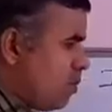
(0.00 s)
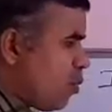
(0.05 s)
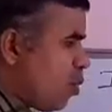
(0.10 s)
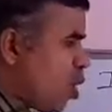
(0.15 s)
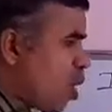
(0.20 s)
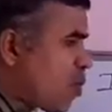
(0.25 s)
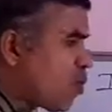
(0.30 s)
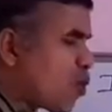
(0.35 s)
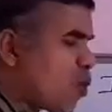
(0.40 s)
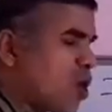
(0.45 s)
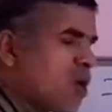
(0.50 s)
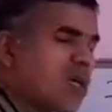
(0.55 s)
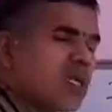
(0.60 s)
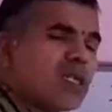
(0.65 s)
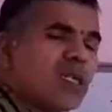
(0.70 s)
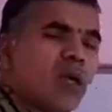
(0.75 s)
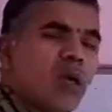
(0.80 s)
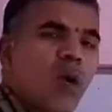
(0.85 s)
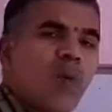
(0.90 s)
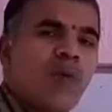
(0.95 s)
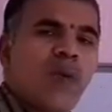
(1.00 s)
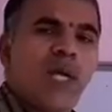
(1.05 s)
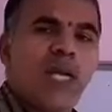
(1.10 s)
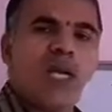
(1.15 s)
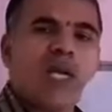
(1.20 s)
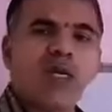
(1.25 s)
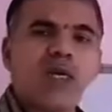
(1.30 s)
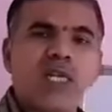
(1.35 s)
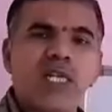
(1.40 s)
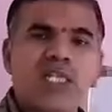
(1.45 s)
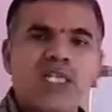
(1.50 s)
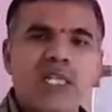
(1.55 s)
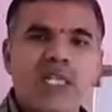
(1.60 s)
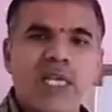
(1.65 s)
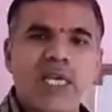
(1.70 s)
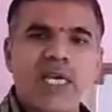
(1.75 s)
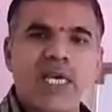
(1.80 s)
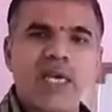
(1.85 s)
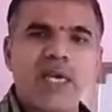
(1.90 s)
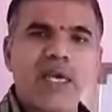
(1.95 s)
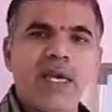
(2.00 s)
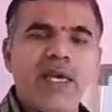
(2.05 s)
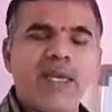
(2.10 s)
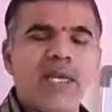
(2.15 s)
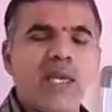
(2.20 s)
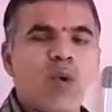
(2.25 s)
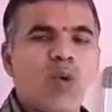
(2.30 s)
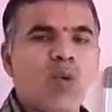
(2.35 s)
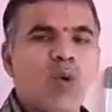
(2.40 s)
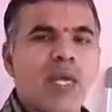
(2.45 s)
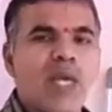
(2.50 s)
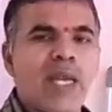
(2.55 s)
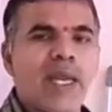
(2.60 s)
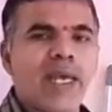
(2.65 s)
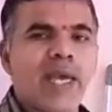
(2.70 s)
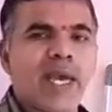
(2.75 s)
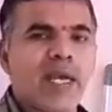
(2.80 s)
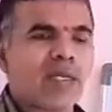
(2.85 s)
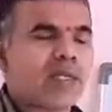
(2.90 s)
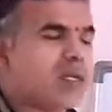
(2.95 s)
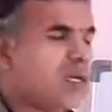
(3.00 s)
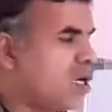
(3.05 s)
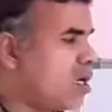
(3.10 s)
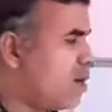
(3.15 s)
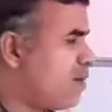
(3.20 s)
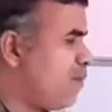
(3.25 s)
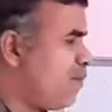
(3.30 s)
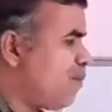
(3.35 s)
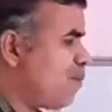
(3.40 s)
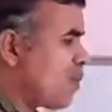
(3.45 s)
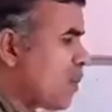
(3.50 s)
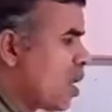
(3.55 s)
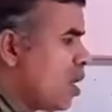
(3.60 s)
for production of electricity in nuclear reactor.